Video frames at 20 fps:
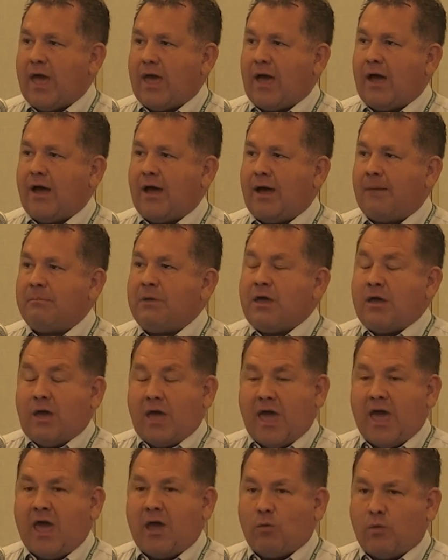um,
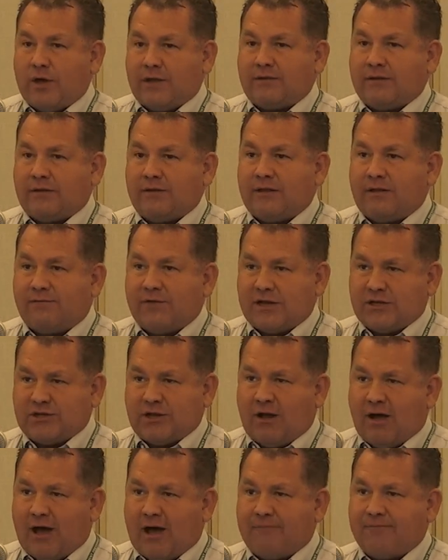and with the division
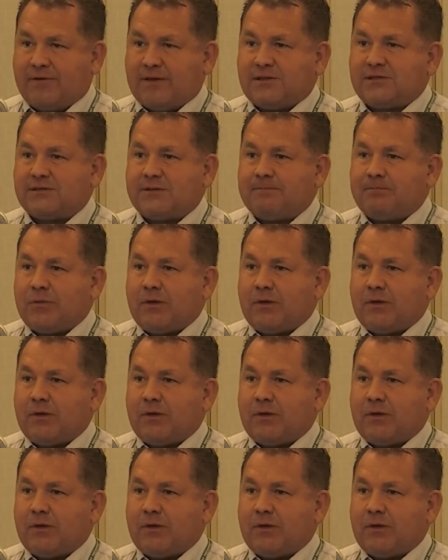office.